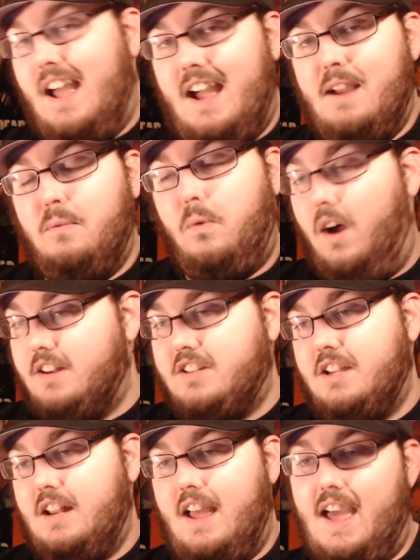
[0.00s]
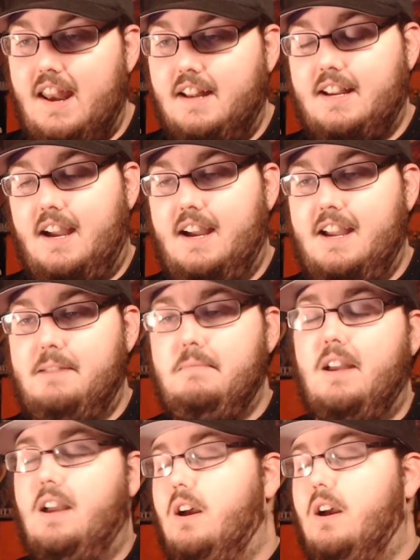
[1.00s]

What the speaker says: I watch it ahead of time,